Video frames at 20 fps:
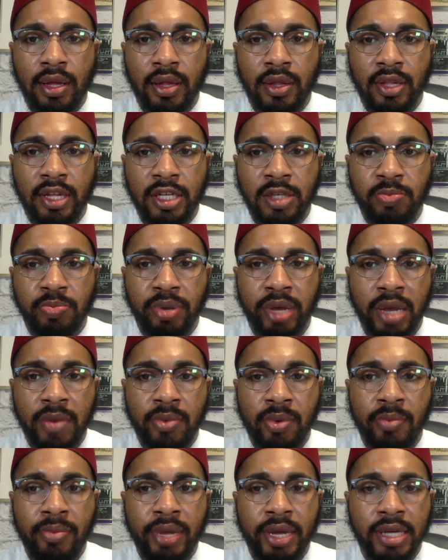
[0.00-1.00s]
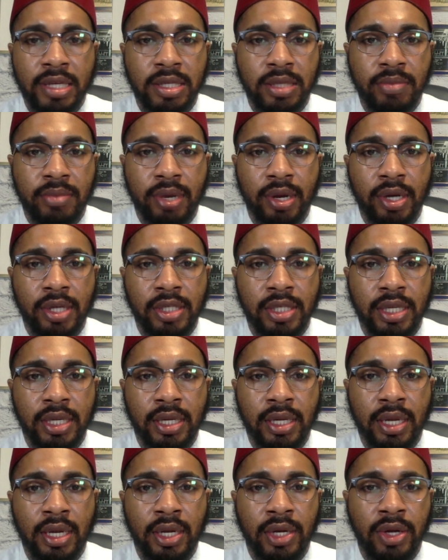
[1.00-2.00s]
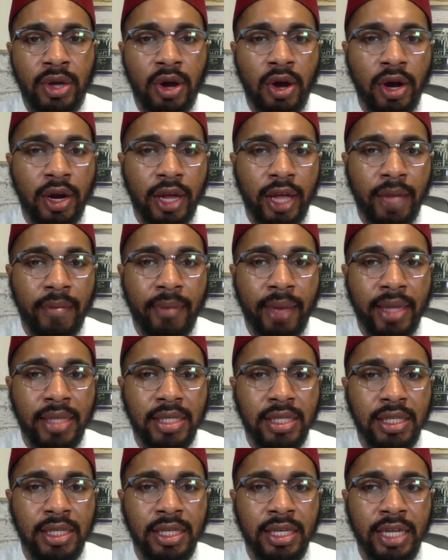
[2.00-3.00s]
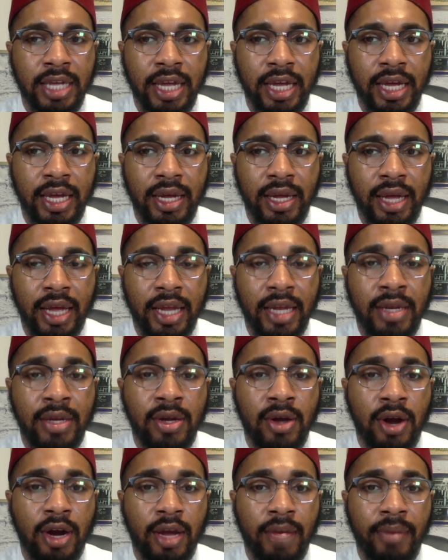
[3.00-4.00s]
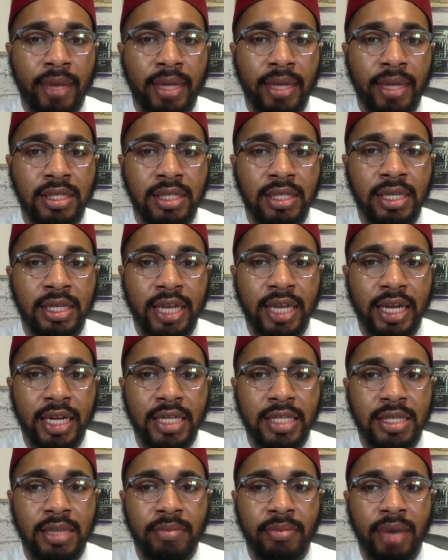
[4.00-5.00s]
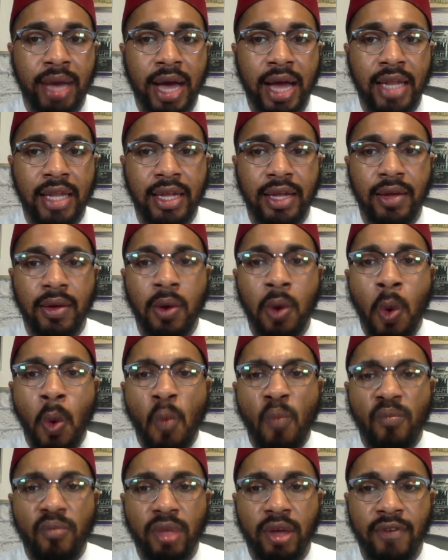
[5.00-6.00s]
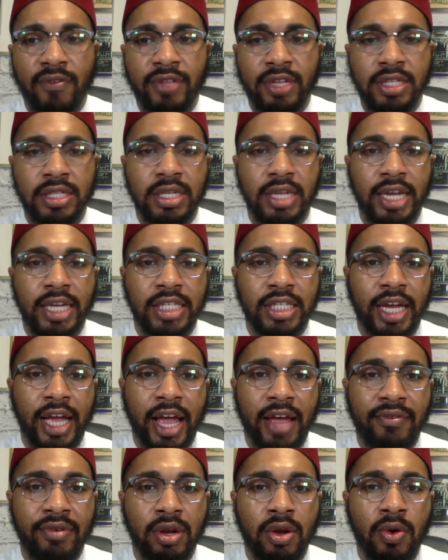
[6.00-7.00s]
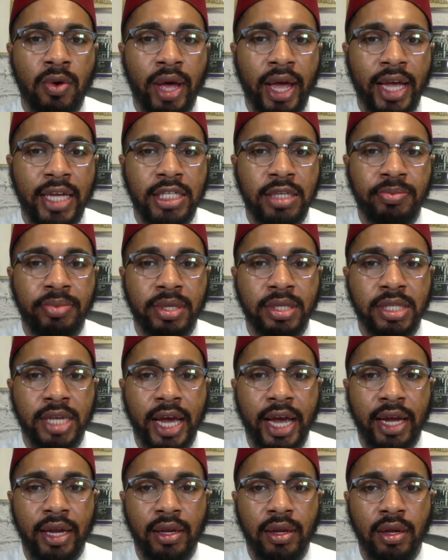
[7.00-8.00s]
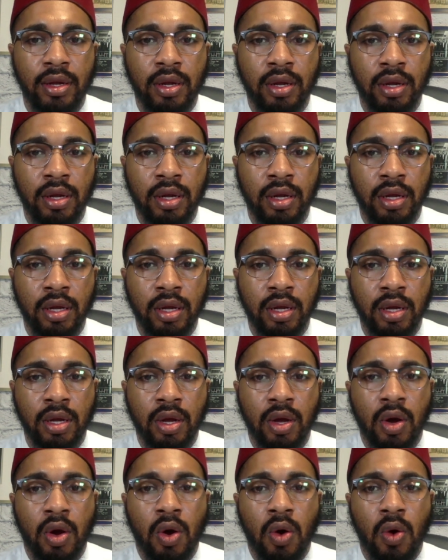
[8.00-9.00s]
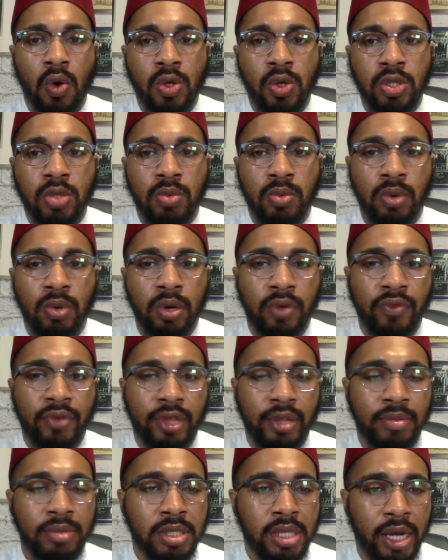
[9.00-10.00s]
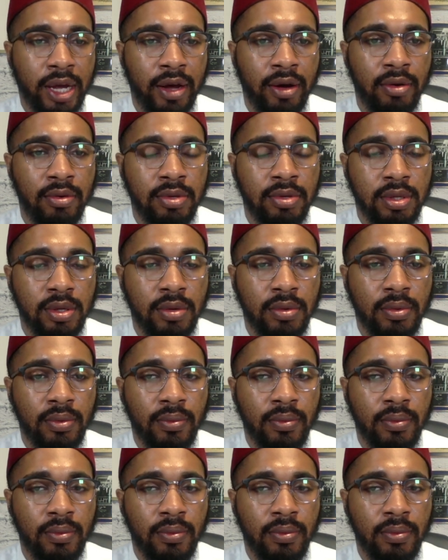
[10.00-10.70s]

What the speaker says: These people being submerged in dark and mentally dead is symbolic of this nation having no hands to protect or to work for themselves.